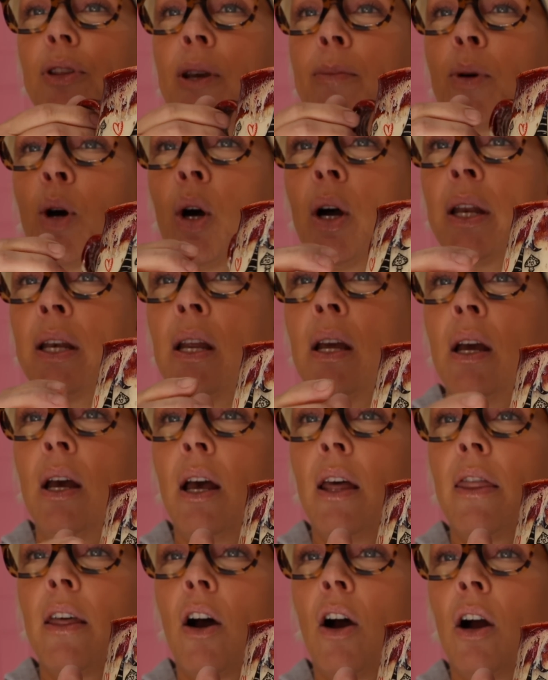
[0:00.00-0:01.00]
them on.
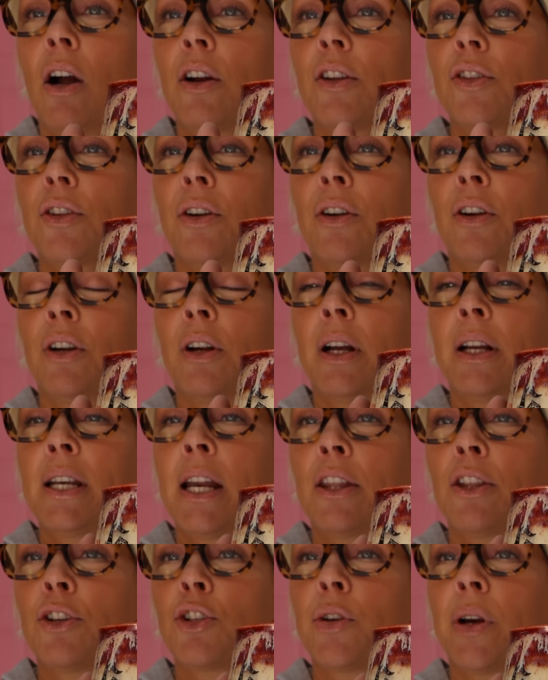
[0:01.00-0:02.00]
The hearts are
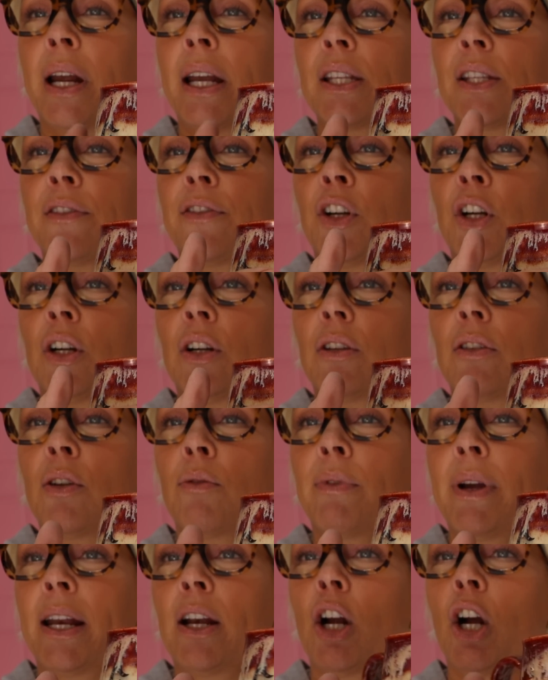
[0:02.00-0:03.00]
another transfer, the
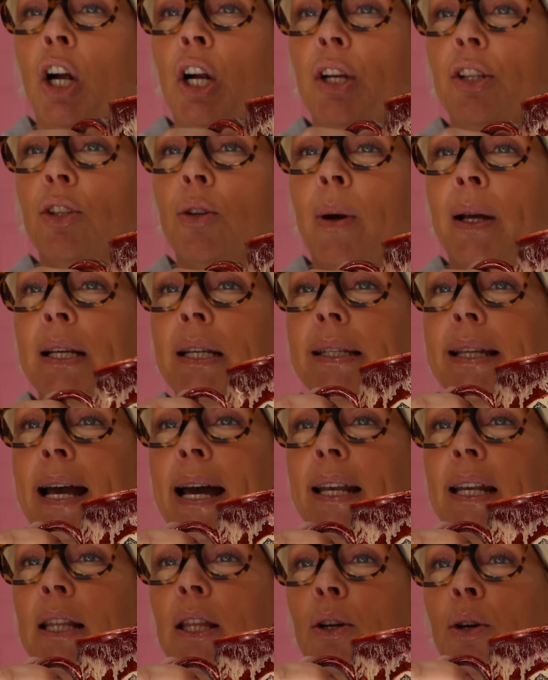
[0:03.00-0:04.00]
red heart, so I just
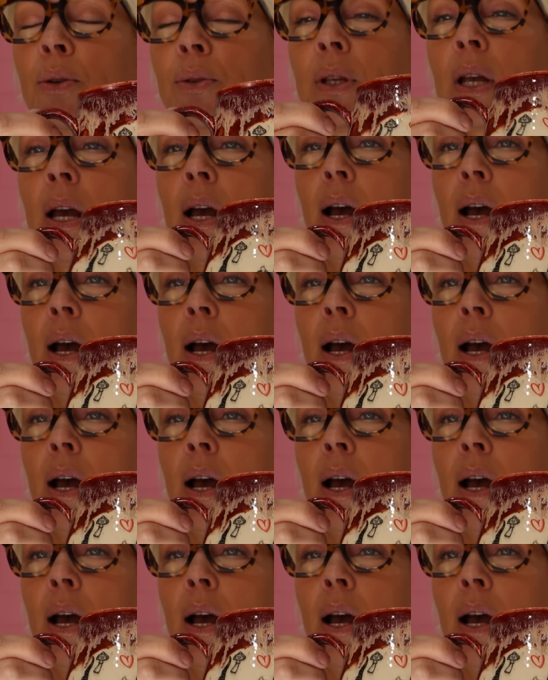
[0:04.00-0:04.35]
added those.